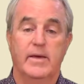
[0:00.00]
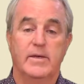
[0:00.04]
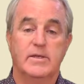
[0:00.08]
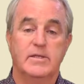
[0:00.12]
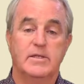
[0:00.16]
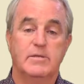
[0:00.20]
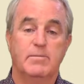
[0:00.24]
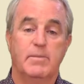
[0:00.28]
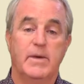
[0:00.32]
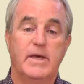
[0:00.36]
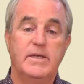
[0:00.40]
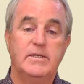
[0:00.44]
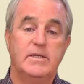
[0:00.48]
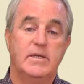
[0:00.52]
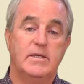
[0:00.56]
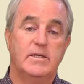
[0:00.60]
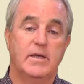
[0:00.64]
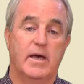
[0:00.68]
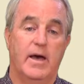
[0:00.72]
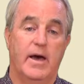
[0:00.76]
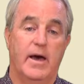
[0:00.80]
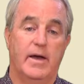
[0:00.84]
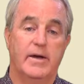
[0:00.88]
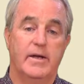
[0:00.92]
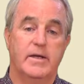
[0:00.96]
Species
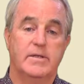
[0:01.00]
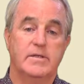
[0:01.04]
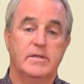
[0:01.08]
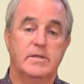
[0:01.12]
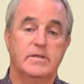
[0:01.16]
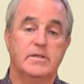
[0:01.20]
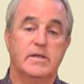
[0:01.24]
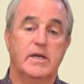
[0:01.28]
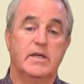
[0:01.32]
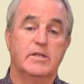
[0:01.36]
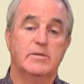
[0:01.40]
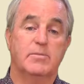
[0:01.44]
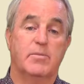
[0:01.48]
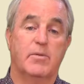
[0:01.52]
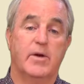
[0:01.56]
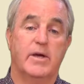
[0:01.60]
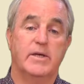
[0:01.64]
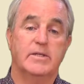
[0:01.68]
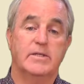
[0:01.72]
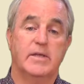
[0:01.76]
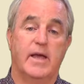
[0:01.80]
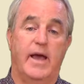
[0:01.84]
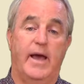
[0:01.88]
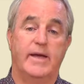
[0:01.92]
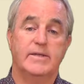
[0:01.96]
hardness is
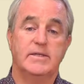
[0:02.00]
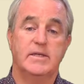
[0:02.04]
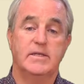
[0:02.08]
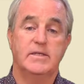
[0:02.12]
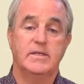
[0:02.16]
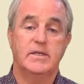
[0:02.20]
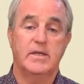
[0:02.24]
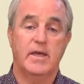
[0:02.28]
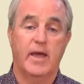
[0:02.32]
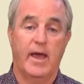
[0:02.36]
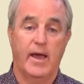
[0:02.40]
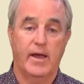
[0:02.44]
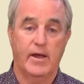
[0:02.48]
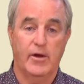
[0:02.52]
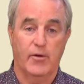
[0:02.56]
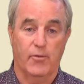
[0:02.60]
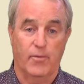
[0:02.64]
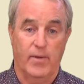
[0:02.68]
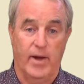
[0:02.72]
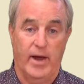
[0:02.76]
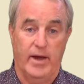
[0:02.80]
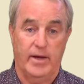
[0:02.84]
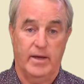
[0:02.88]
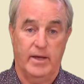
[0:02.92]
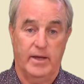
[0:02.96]
expressed as its Yanker
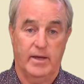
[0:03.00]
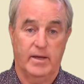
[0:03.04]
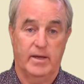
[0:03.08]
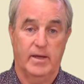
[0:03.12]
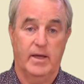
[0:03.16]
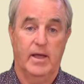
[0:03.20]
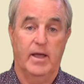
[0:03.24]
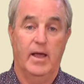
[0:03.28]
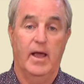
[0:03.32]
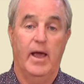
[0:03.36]
rating